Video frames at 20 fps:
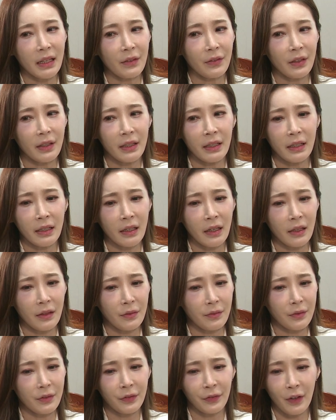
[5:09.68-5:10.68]
even uh,
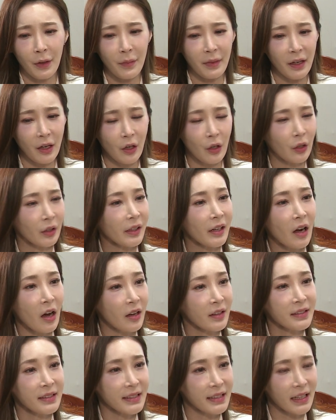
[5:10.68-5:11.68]
from the early
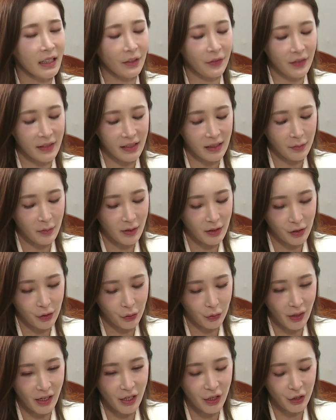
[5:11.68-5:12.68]
onset of his
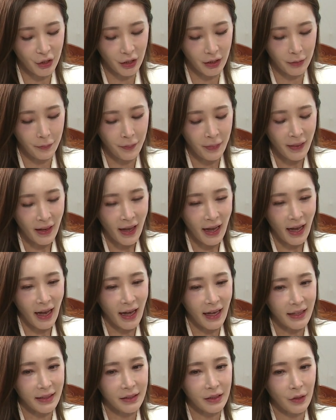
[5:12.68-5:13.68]
administration, mm.
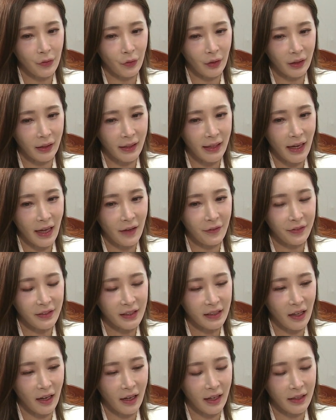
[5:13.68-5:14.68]
has really
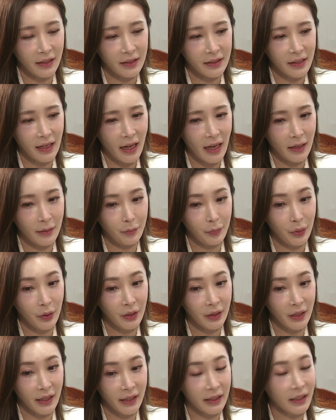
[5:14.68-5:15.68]
emphasized and
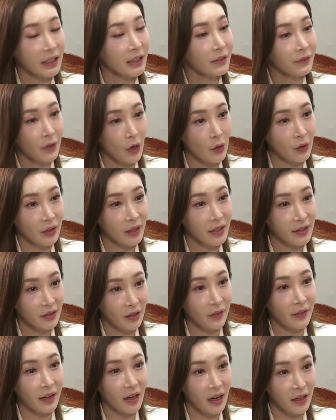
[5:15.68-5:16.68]
put a key focus
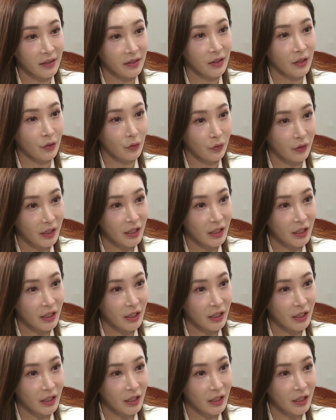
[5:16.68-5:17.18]
on the ASEAN